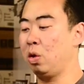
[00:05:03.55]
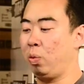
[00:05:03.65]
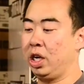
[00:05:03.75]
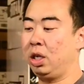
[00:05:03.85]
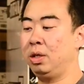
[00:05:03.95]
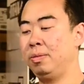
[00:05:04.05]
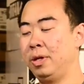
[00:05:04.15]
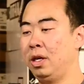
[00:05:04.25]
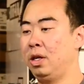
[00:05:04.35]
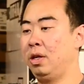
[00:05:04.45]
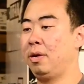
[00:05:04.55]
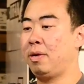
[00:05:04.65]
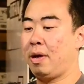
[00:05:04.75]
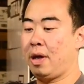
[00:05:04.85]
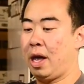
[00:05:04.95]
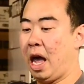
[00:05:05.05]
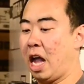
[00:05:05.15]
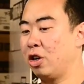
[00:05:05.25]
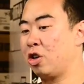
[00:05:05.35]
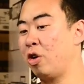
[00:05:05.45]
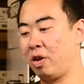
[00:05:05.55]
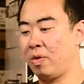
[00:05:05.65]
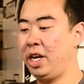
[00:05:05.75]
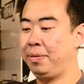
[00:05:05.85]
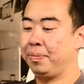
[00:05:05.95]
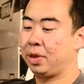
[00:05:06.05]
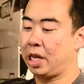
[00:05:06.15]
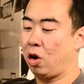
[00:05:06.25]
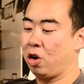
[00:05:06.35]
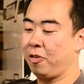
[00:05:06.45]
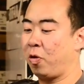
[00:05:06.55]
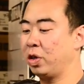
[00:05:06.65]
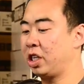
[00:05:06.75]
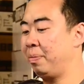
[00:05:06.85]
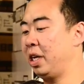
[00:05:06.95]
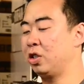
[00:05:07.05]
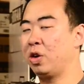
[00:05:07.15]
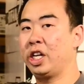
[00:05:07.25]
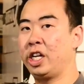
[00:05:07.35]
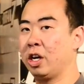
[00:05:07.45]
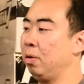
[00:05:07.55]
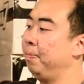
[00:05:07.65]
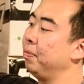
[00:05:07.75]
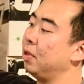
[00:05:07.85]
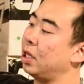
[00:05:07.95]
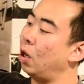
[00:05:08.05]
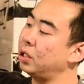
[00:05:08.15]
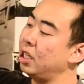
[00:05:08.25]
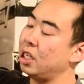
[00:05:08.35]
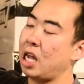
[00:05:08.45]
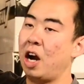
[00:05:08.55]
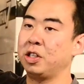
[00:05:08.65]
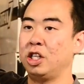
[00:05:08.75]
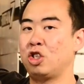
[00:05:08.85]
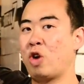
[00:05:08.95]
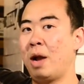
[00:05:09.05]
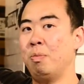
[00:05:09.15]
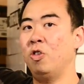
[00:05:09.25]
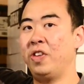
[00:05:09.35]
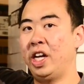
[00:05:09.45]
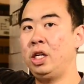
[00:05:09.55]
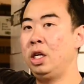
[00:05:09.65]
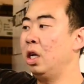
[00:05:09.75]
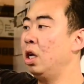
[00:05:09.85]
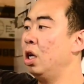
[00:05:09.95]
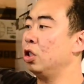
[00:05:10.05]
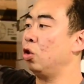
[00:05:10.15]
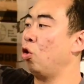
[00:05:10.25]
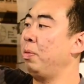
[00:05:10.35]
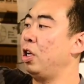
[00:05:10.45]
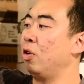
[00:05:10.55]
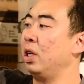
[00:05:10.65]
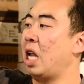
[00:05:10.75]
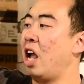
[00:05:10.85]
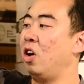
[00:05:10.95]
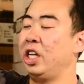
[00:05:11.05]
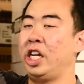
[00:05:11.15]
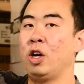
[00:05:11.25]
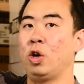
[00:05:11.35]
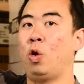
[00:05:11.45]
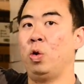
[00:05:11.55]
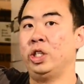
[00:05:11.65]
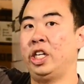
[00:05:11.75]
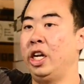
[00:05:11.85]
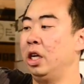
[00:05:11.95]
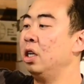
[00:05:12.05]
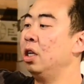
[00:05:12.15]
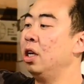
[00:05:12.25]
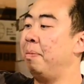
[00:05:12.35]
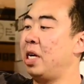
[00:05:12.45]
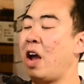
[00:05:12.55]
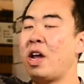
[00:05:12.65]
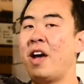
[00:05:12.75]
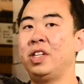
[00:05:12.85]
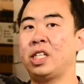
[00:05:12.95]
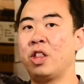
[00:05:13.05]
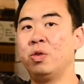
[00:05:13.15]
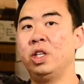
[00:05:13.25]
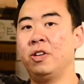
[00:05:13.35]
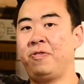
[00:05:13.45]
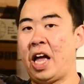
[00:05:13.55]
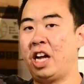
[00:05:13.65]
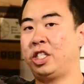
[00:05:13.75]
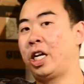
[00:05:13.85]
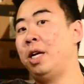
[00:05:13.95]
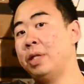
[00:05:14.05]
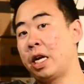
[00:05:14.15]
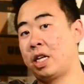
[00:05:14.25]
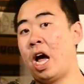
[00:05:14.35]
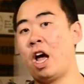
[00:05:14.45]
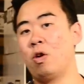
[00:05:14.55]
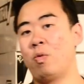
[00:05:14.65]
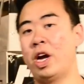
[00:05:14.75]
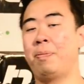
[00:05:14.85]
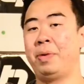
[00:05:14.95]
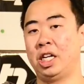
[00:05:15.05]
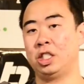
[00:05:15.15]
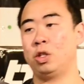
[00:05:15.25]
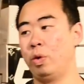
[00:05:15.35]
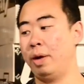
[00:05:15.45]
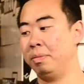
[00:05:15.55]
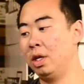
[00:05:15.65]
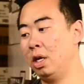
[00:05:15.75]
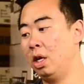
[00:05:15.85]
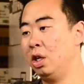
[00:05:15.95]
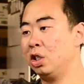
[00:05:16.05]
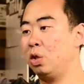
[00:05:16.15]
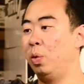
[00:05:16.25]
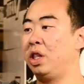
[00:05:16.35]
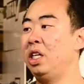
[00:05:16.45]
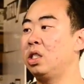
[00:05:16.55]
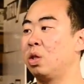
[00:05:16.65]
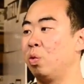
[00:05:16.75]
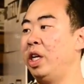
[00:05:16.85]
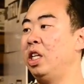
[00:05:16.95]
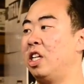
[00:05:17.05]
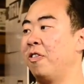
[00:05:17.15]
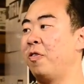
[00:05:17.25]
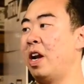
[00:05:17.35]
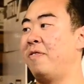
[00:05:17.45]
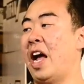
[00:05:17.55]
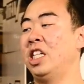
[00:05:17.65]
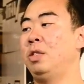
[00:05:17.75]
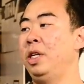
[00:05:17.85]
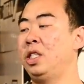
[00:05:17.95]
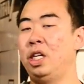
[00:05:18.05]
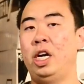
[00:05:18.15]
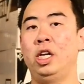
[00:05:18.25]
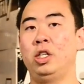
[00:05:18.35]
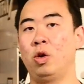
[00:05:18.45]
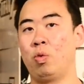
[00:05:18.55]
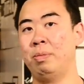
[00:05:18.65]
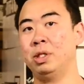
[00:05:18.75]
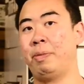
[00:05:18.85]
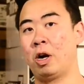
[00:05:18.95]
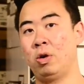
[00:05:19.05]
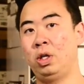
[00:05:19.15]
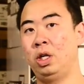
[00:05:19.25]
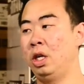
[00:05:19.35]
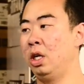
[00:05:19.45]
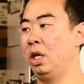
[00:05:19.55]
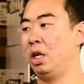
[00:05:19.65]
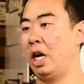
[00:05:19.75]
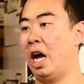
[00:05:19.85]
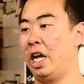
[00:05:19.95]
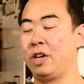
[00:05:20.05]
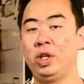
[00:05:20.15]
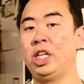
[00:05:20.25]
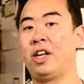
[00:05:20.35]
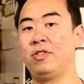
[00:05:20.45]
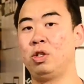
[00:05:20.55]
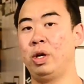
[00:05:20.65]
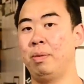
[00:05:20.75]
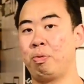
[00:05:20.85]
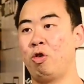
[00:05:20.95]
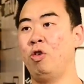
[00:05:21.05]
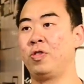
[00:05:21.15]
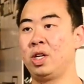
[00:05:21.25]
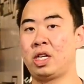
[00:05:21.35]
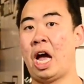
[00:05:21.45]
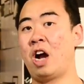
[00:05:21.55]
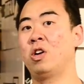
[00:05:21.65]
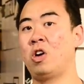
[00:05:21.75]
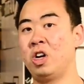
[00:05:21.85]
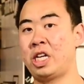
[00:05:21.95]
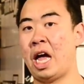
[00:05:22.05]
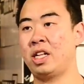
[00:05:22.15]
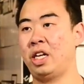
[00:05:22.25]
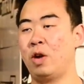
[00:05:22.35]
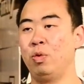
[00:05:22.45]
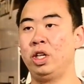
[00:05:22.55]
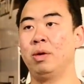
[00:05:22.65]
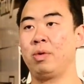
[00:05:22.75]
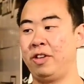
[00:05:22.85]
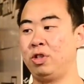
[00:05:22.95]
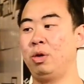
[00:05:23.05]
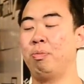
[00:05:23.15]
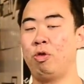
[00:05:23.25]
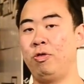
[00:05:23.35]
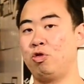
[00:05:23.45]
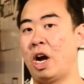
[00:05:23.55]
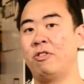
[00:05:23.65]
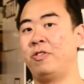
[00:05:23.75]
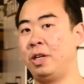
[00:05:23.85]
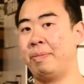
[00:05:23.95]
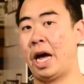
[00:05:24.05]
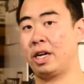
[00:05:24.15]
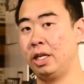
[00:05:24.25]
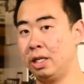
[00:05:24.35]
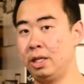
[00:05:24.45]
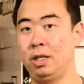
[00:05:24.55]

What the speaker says: of the wheel, and you're turning right, then all your force is gonna be exerted here. The outside of the tire is gonna try and move in. So normally you're relying on here to hold it in. But now you have this other little flange that keeps that tire right up against the rim. So with these 3 different advancements in the rim's barrel, it really gives you improved tire contact and really gives you improved driver feedback.